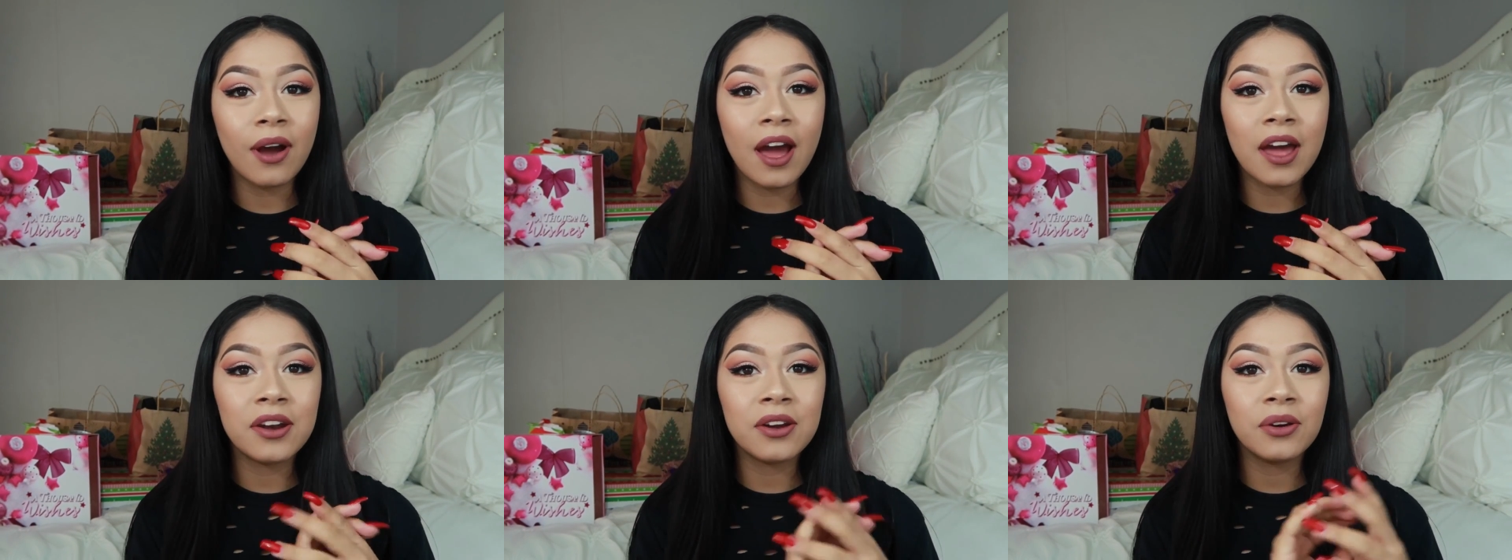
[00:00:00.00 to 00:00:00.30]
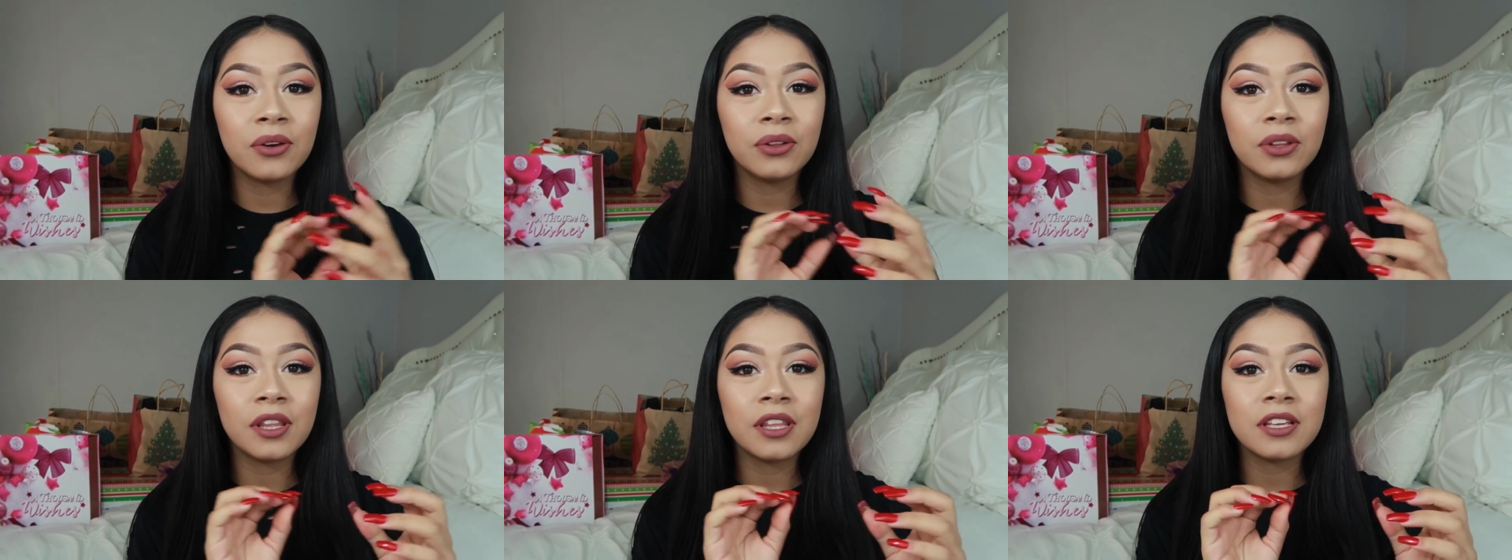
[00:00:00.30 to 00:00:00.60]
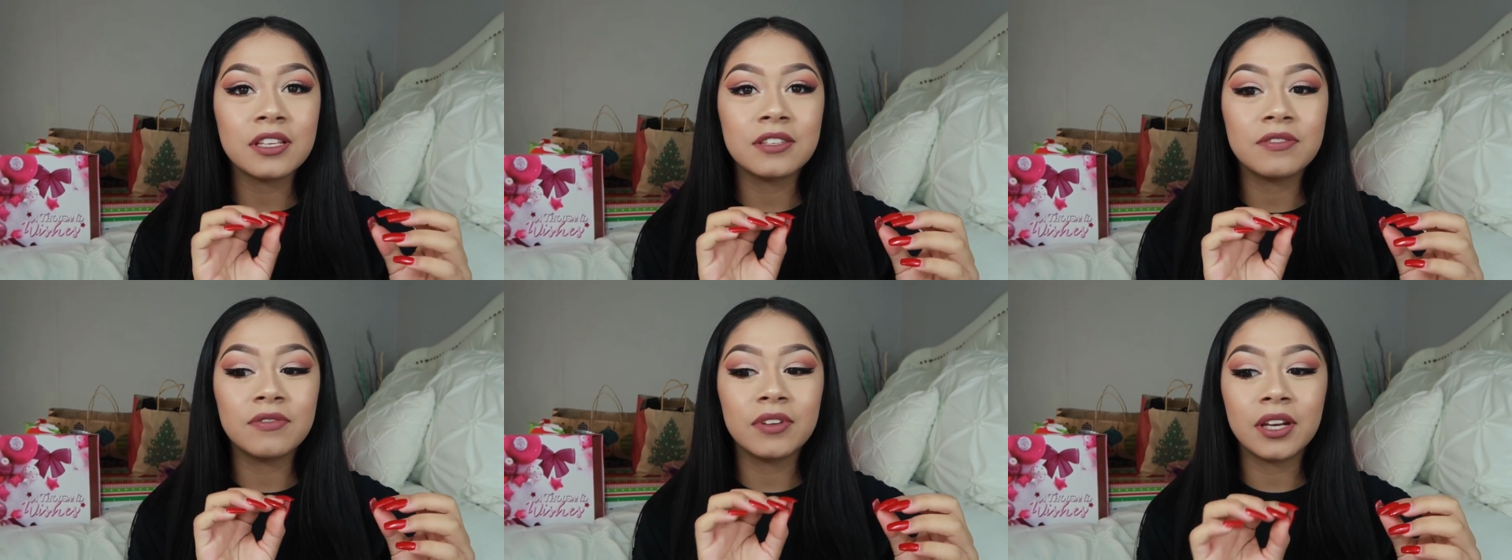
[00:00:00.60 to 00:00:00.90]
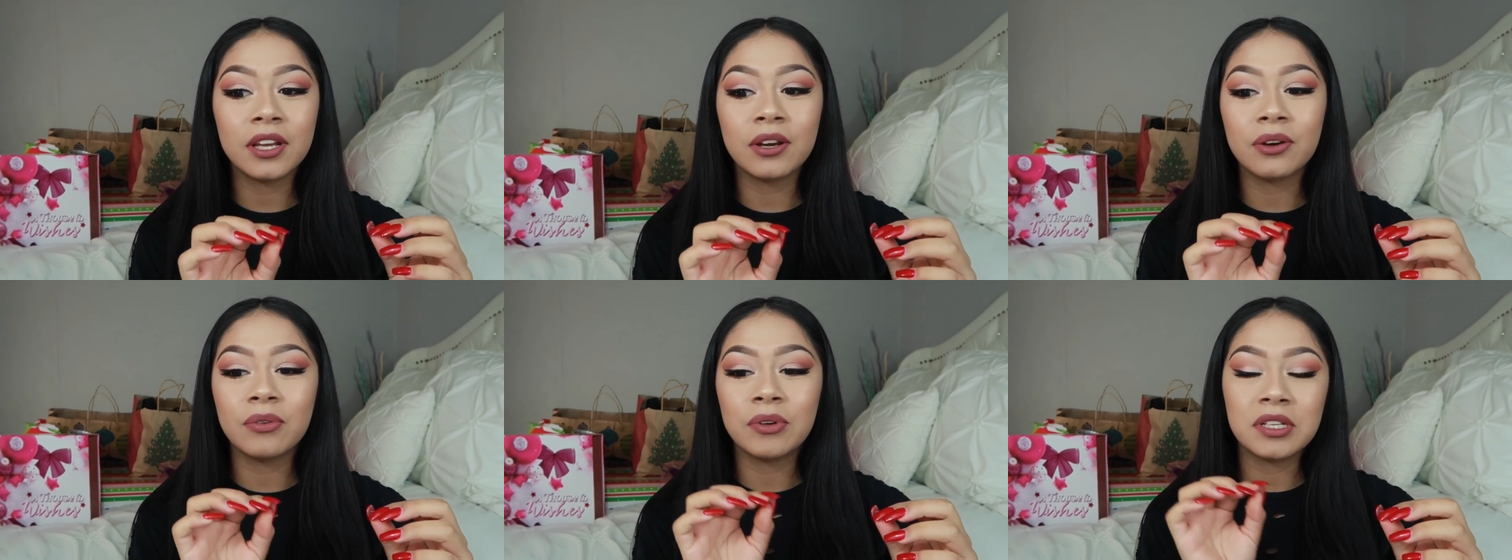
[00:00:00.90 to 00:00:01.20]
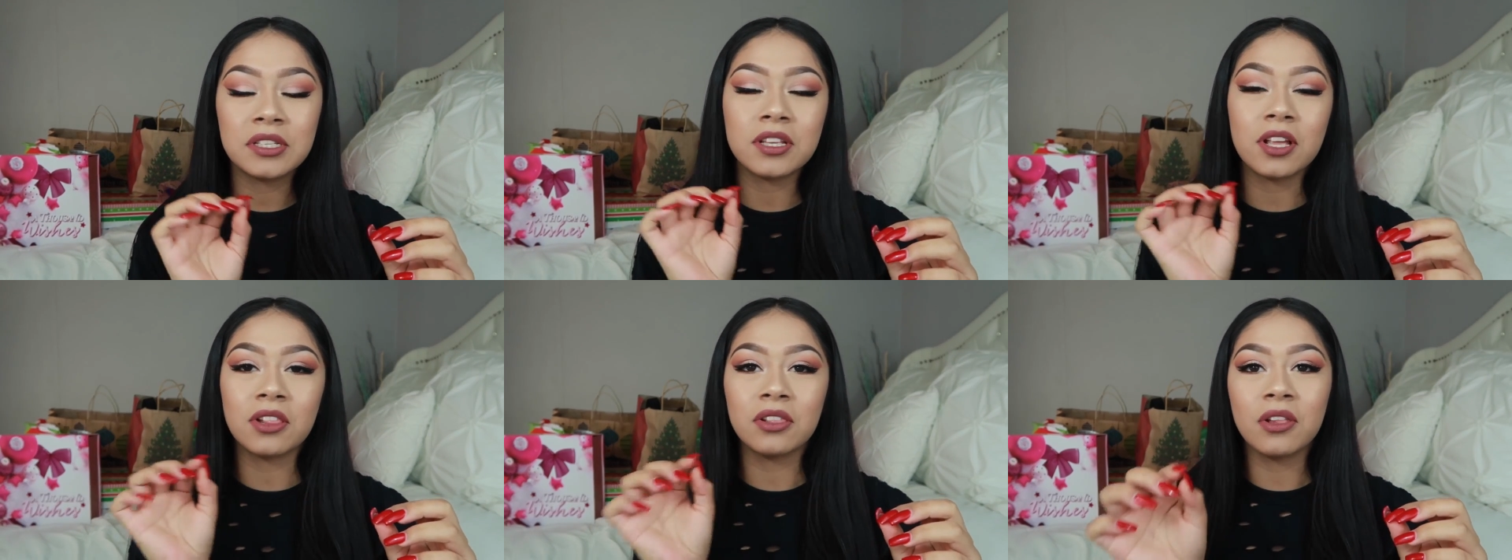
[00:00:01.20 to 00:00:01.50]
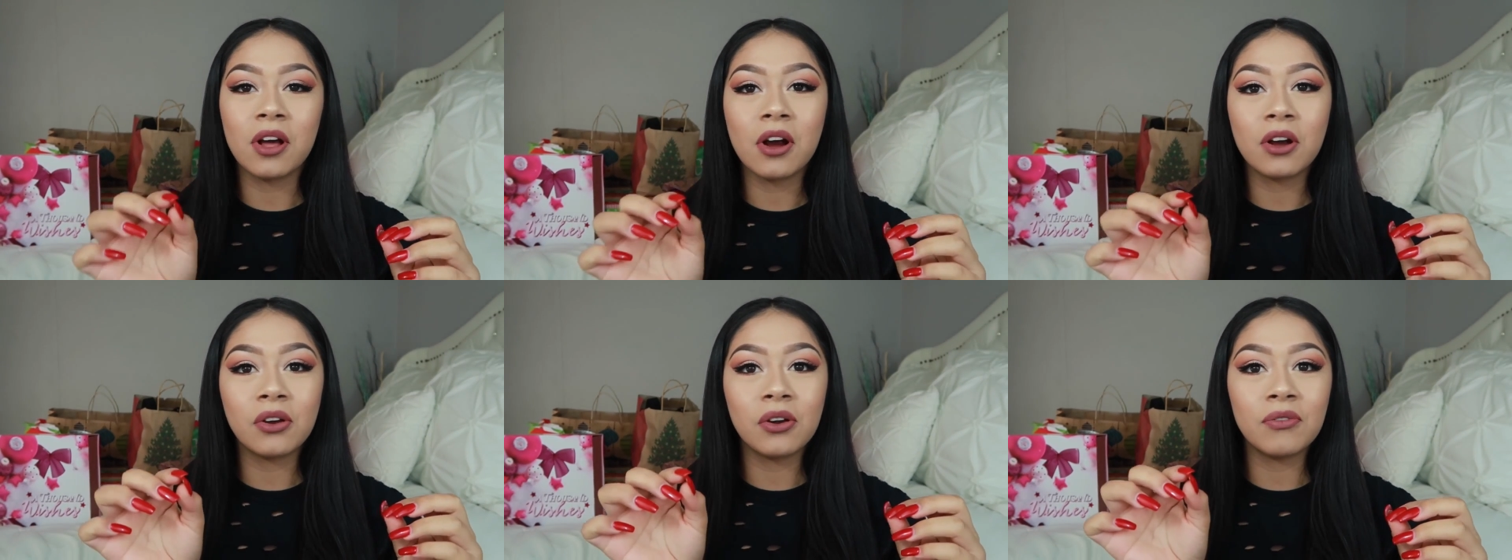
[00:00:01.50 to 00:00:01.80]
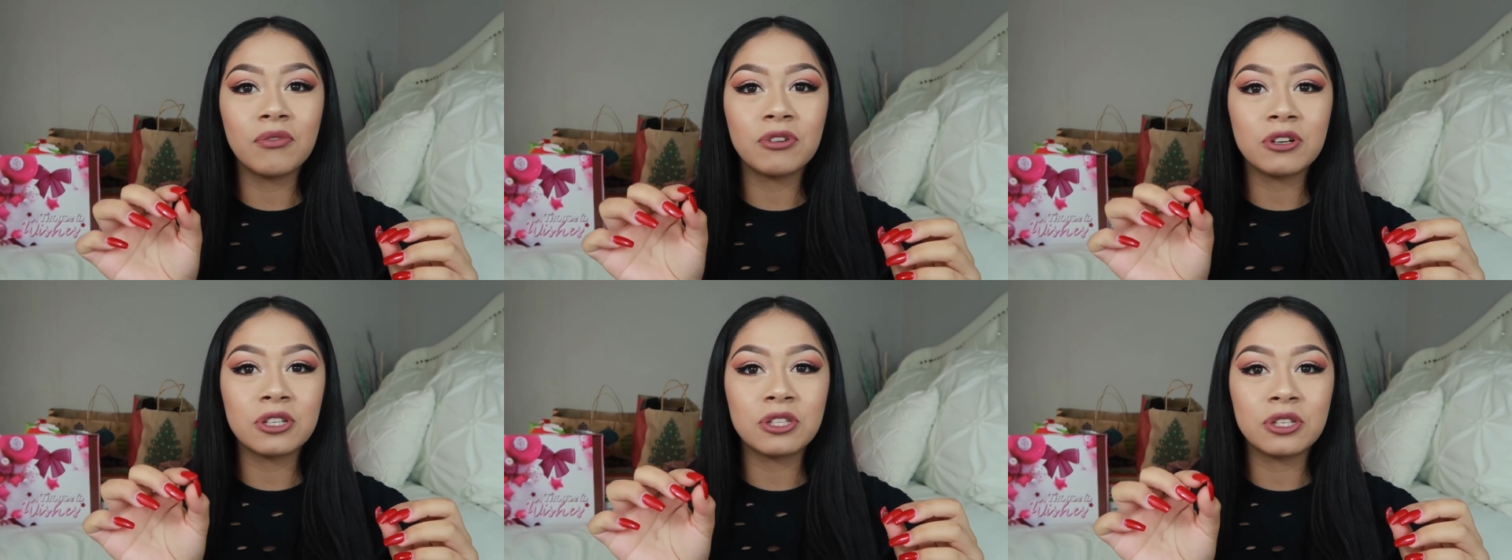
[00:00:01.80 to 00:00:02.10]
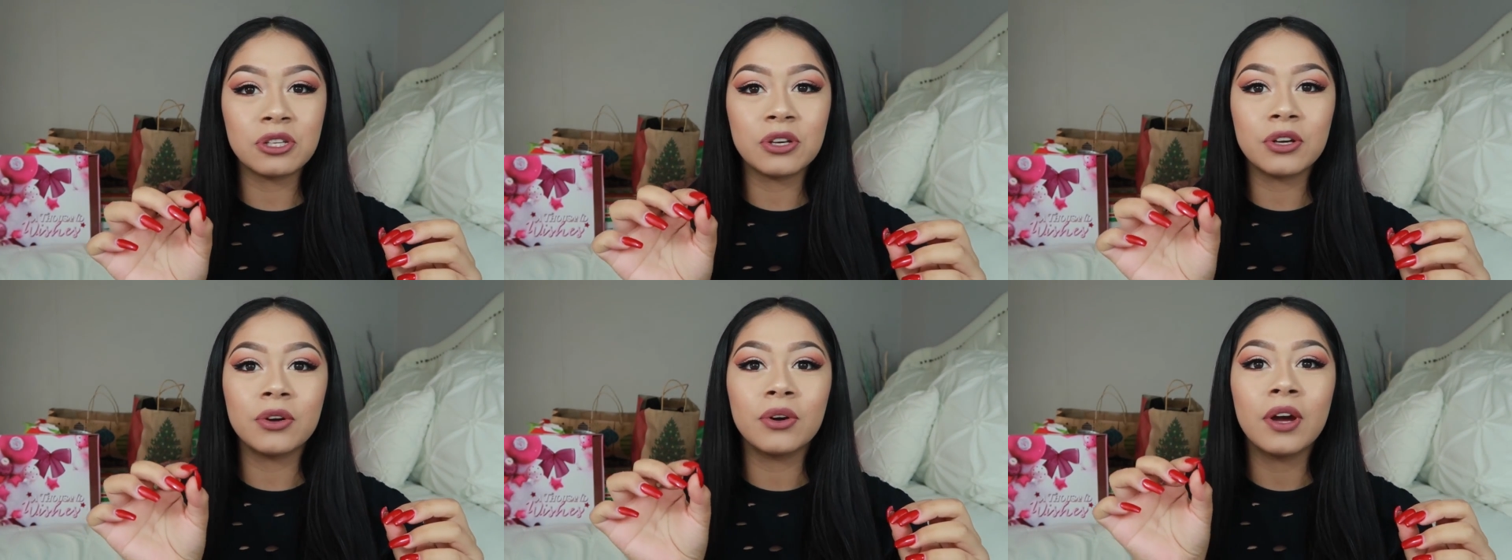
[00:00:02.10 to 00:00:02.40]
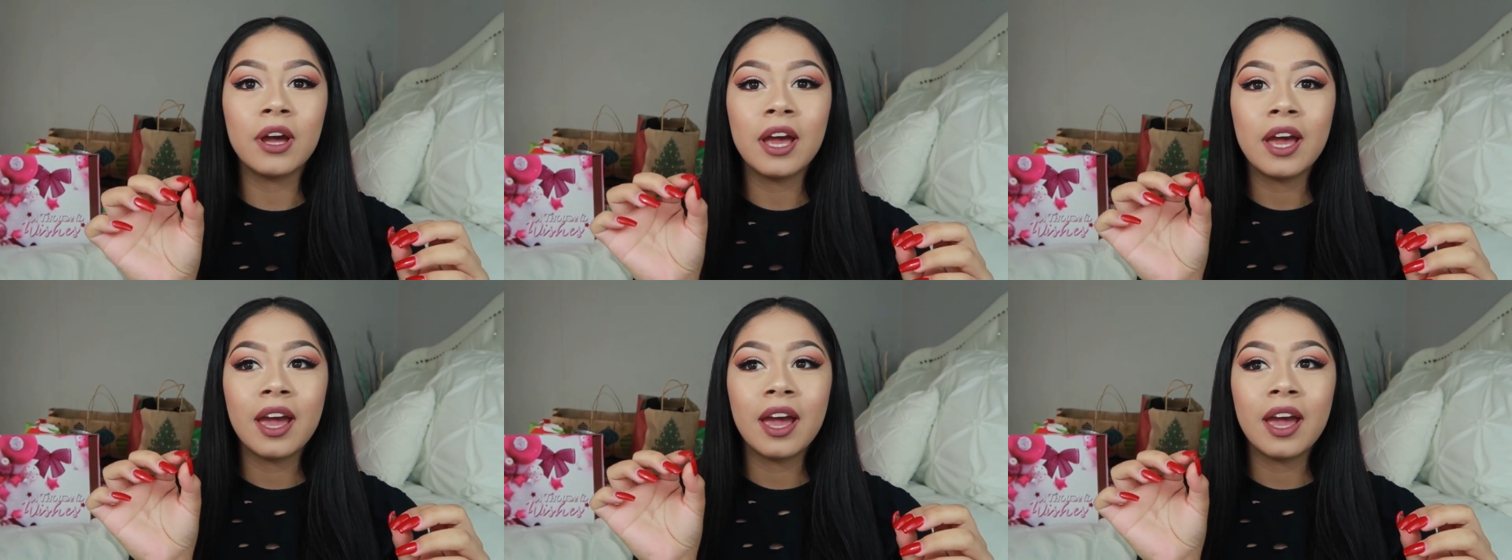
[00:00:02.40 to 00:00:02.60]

I know this video is long overdue.